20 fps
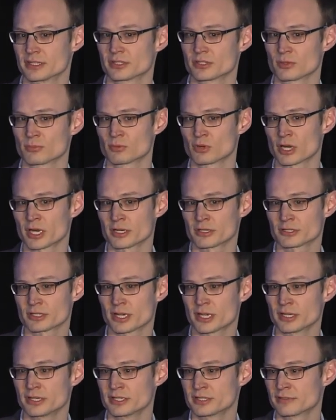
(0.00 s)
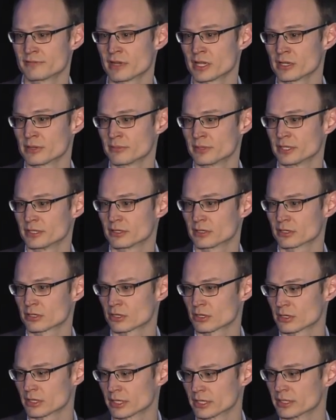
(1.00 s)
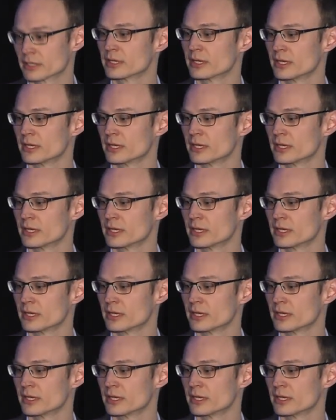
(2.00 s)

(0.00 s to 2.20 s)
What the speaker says: so prior to any development occurring.